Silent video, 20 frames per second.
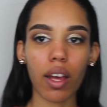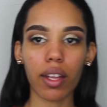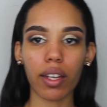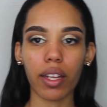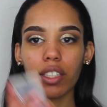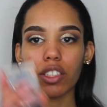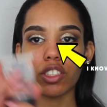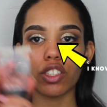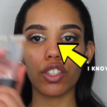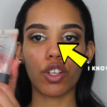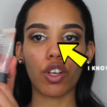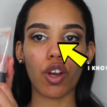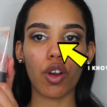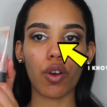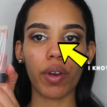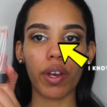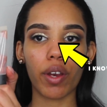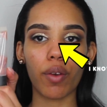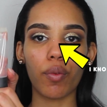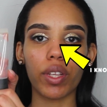I like to
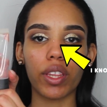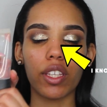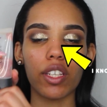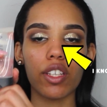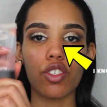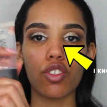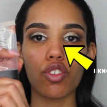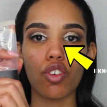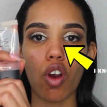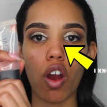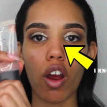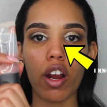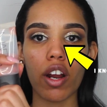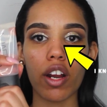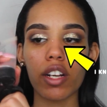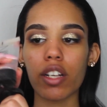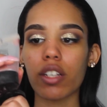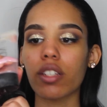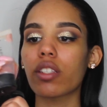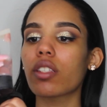go in with this
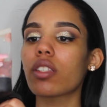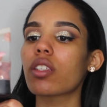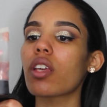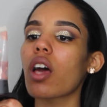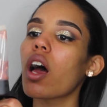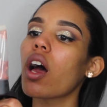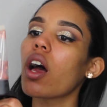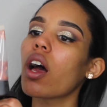NARS